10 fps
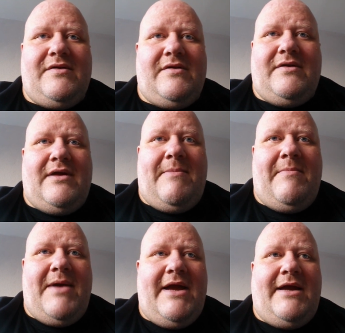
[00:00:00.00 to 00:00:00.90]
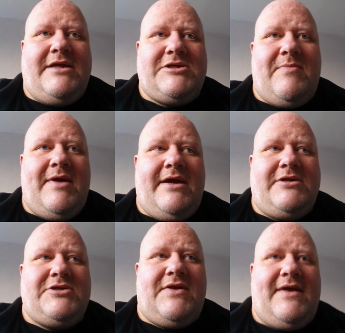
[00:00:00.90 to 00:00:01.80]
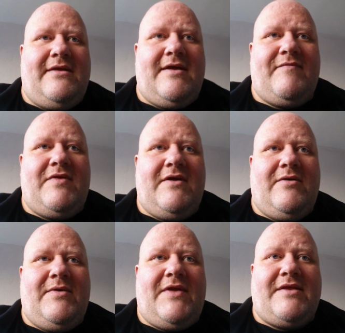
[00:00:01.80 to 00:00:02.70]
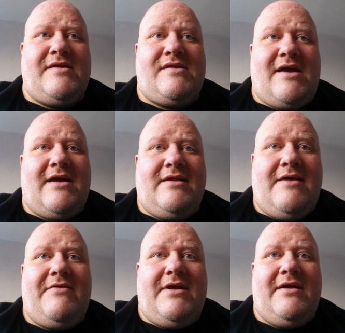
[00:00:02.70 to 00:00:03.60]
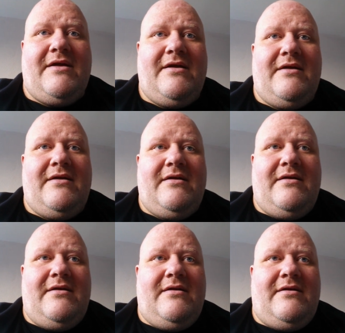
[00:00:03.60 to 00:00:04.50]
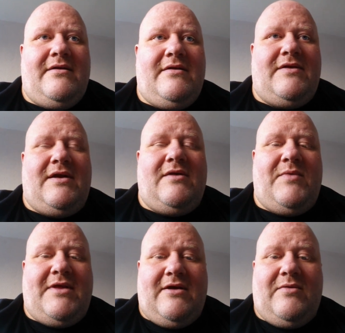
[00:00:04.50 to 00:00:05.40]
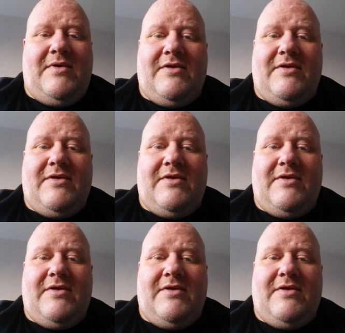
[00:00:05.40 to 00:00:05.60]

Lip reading: a major thing to have to deal with. That's a secondary thing that we deal with.